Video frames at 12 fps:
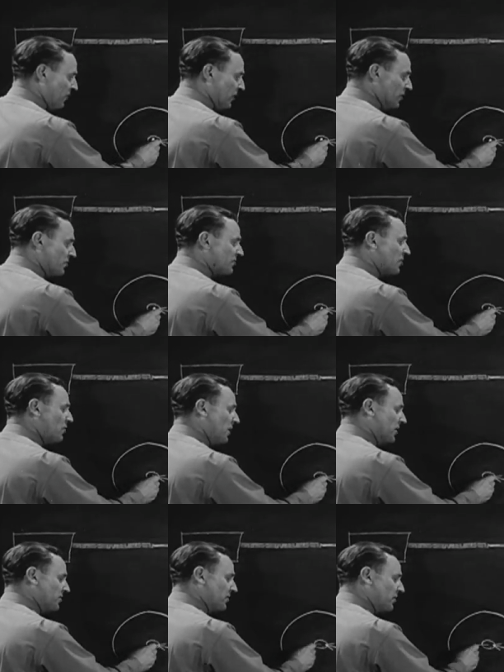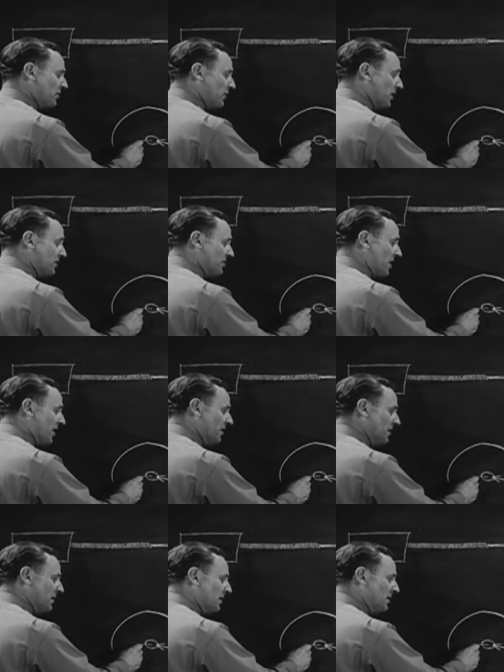fill so much of your ring sight,
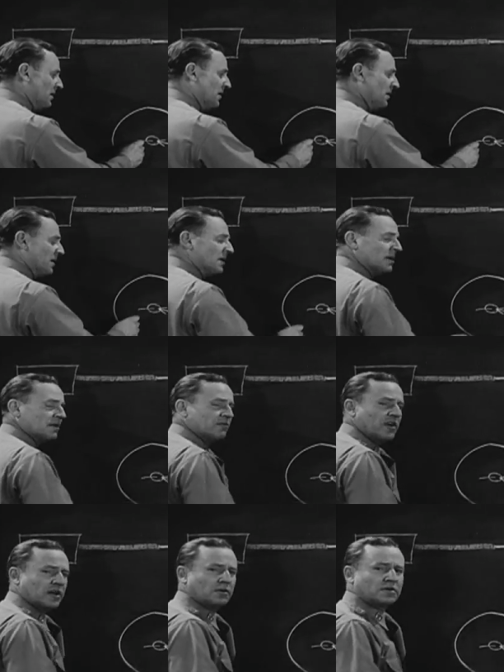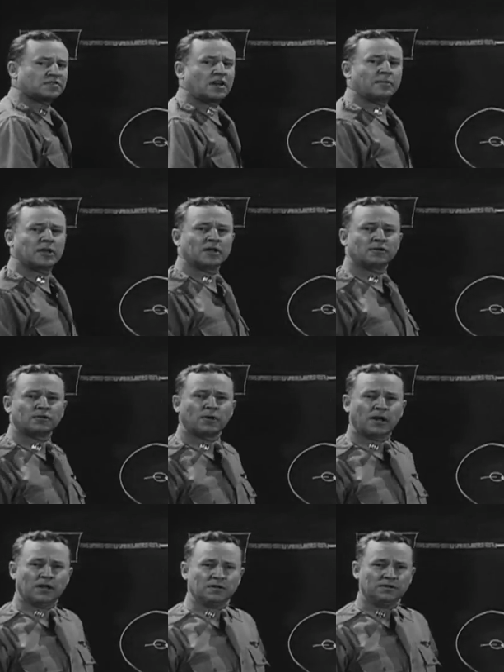the fighter is coming into
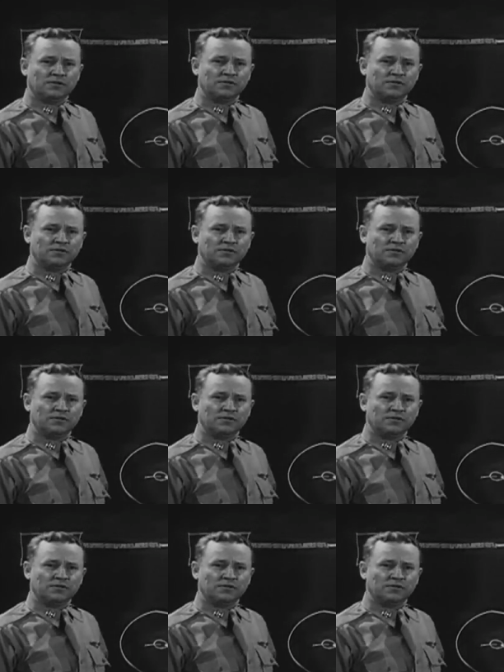range.